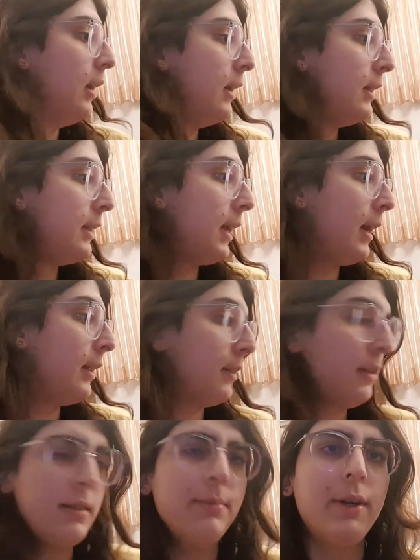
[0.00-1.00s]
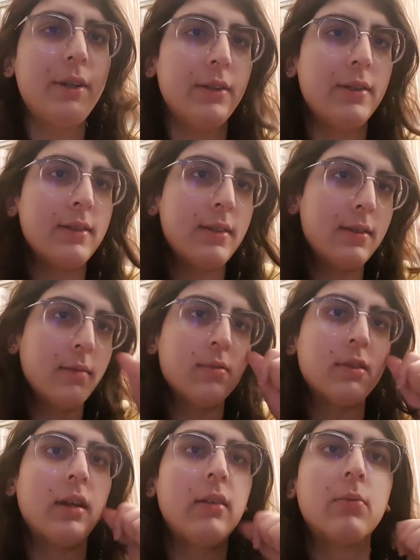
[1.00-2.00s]
Yeah, the DC motor does need some
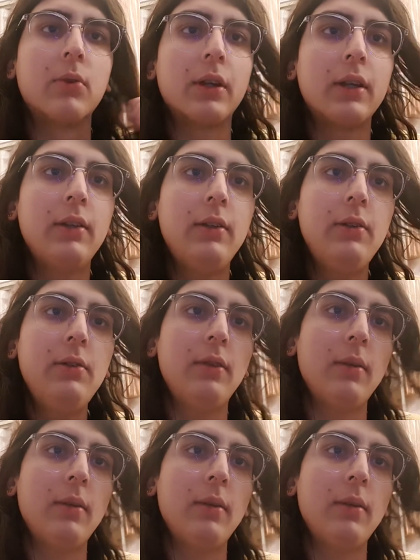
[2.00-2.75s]
slight work though.